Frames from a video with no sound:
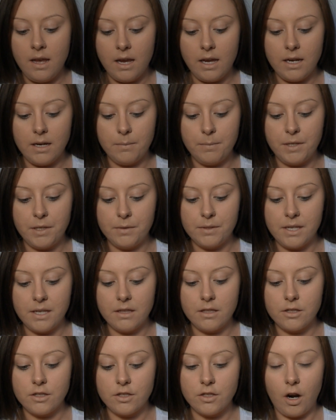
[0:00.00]
And I'm
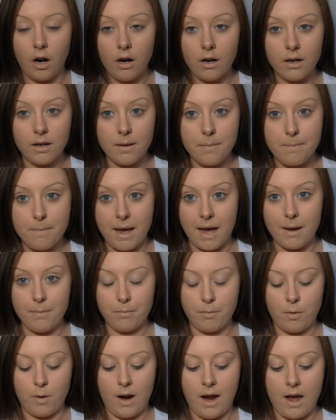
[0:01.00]
using the dark
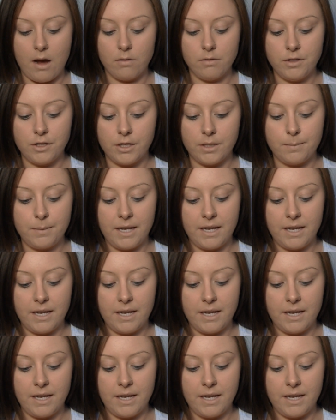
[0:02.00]
matte brown just